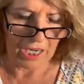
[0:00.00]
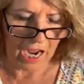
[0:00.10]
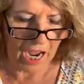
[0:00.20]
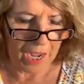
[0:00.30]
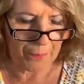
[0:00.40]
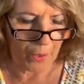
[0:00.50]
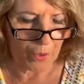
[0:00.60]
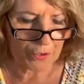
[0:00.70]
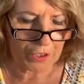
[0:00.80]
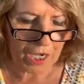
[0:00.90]
Dry
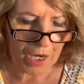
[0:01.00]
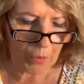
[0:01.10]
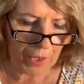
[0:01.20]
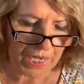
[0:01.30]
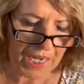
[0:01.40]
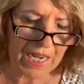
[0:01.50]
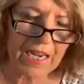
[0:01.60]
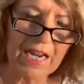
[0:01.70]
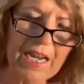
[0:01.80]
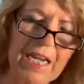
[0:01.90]
bones
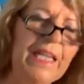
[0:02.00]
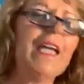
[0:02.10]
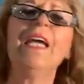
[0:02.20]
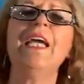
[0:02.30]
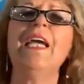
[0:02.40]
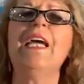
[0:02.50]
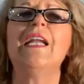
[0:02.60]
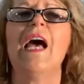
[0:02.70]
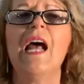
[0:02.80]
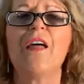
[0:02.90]

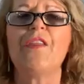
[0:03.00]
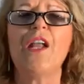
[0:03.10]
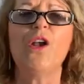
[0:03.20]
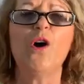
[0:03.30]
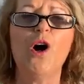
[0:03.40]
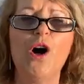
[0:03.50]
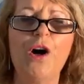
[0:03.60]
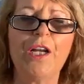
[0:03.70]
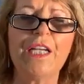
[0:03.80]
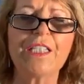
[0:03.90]
awaken. The
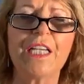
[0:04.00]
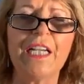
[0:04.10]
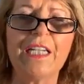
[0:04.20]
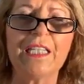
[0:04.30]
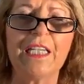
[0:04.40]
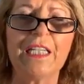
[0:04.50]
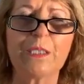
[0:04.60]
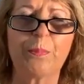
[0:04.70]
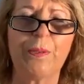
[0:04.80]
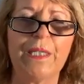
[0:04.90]
Lord is in
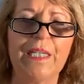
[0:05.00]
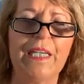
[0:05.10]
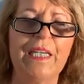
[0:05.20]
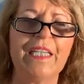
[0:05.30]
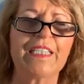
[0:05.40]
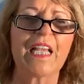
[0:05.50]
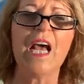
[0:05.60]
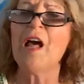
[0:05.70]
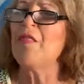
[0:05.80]
this place.